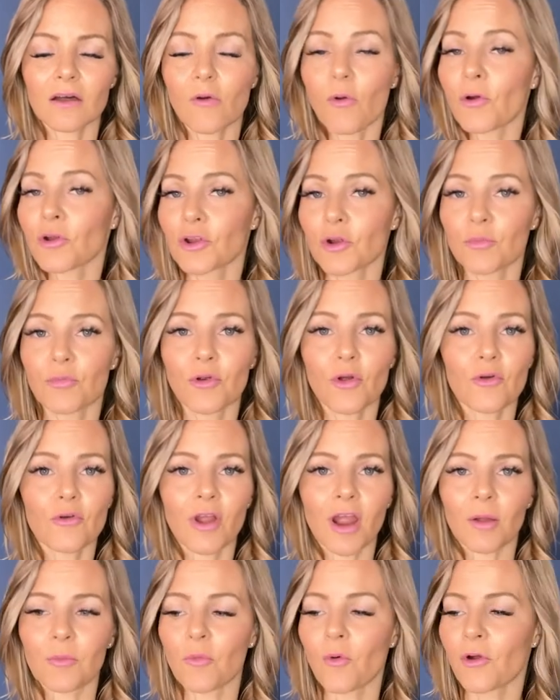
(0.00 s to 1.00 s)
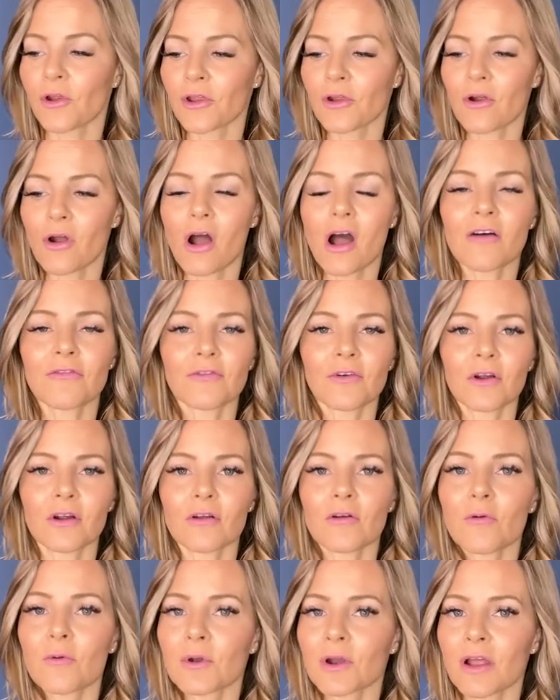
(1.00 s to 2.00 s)
or your program or your offer
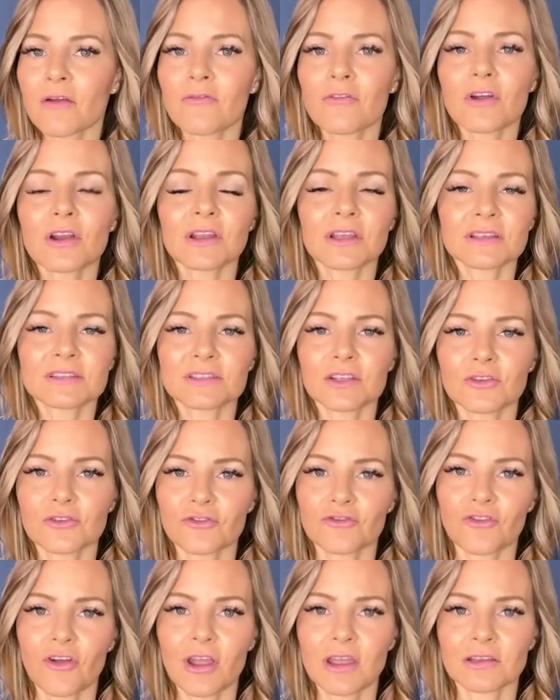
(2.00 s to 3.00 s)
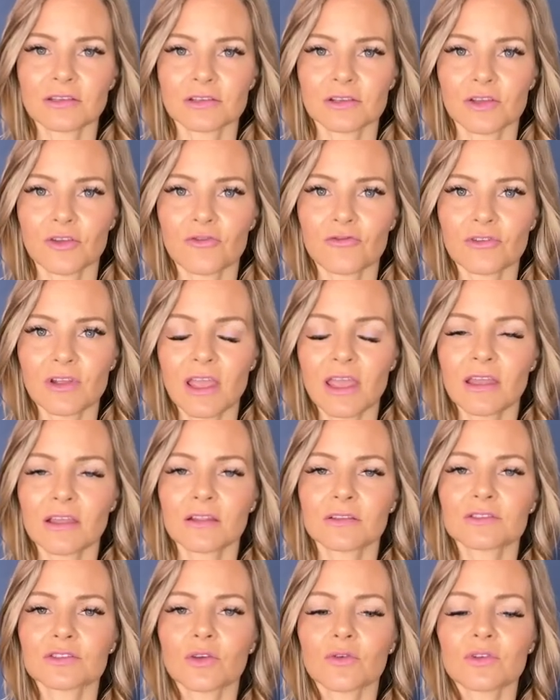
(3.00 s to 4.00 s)
or whatever it is that you're trying to create.
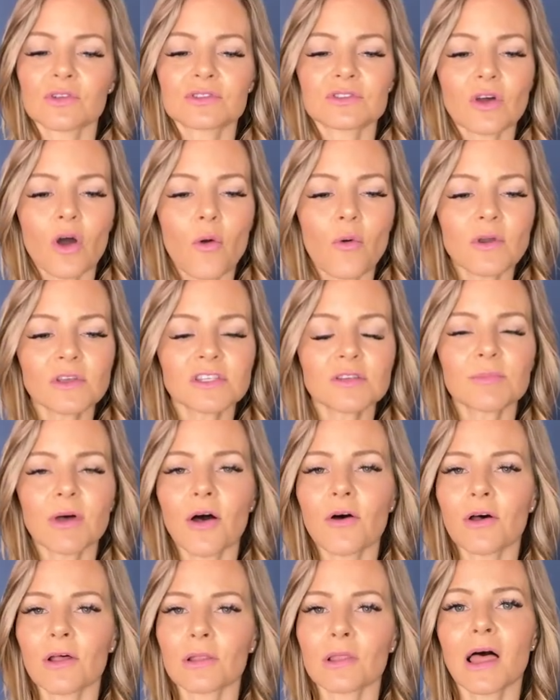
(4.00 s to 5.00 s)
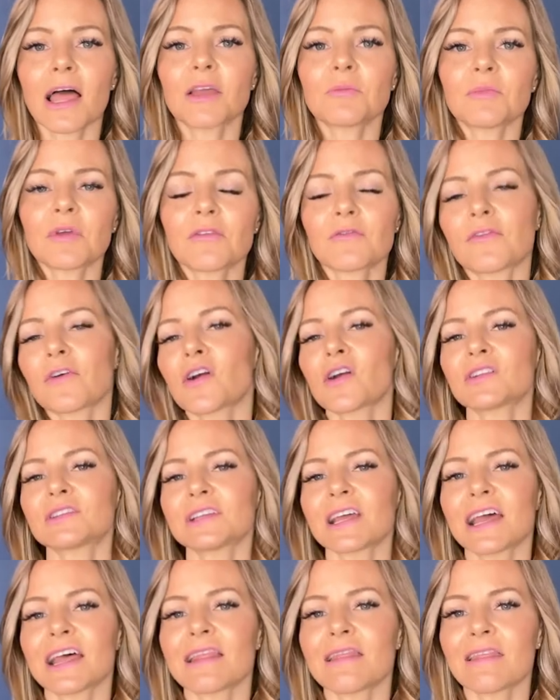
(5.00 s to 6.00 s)
And so it's always about alignment first,
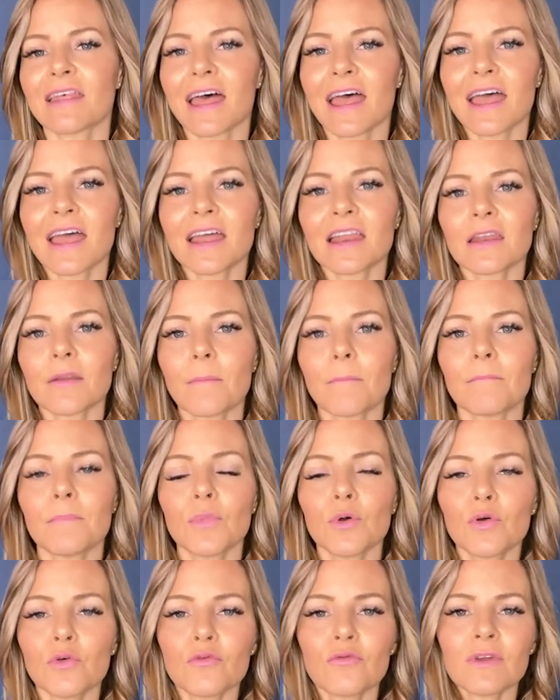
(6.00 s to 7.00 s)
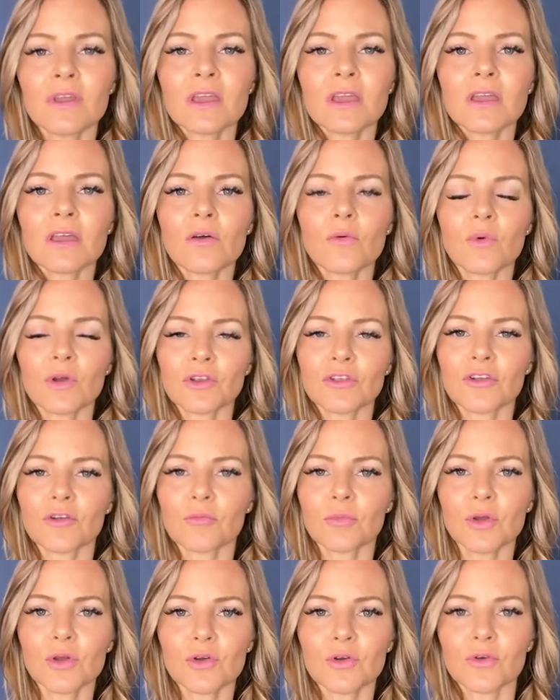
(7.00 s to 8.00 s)
and then moving when you're
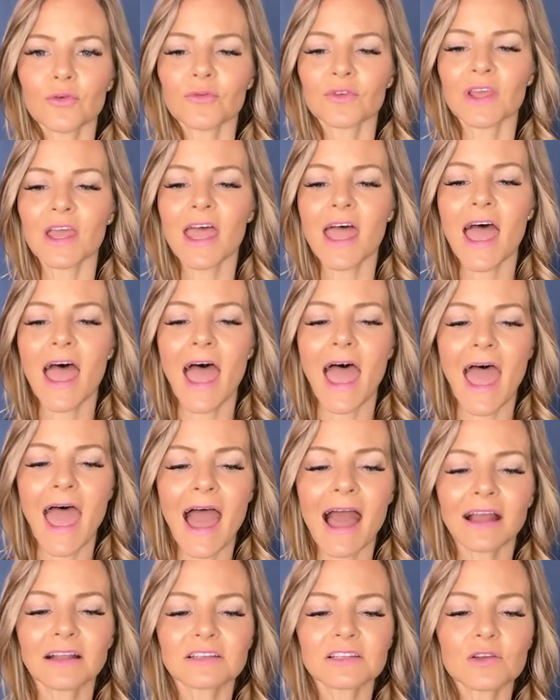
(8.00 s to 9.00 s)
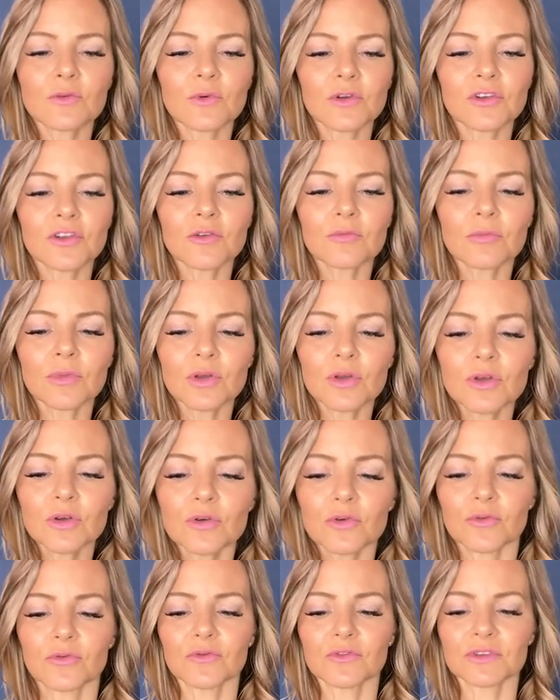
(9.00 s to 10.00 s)
moved, acting when you're
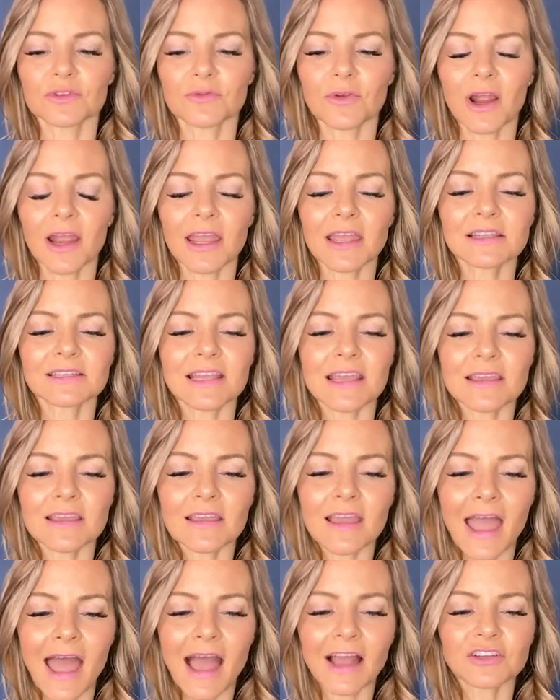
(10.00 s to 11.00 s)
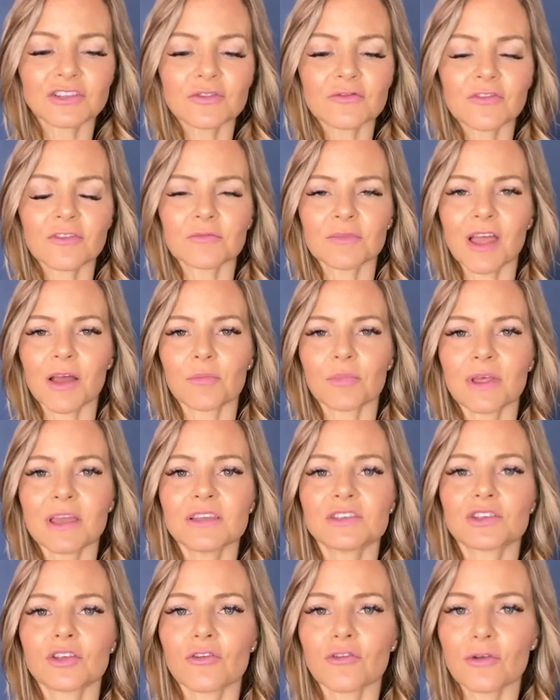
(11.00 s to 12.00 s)
moved, right? Taking action from that
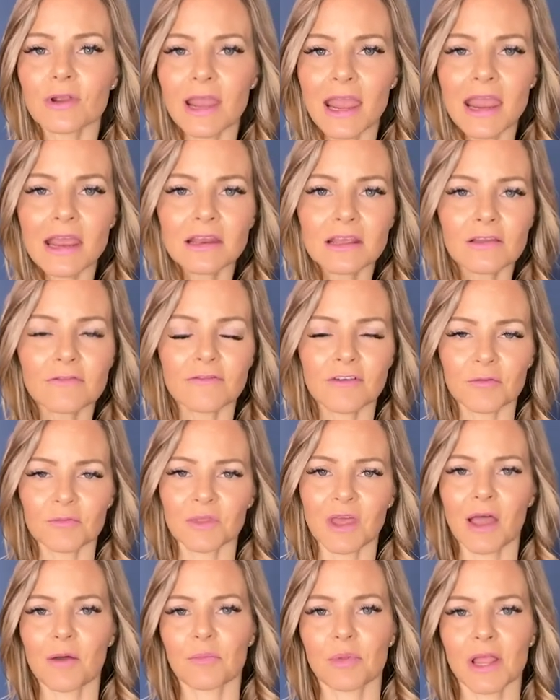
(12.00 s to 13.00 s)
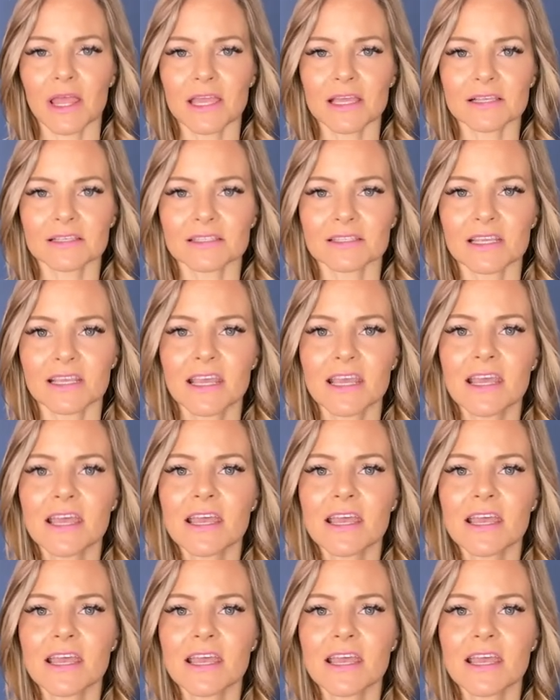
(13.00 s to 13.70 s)
place, creating from that place.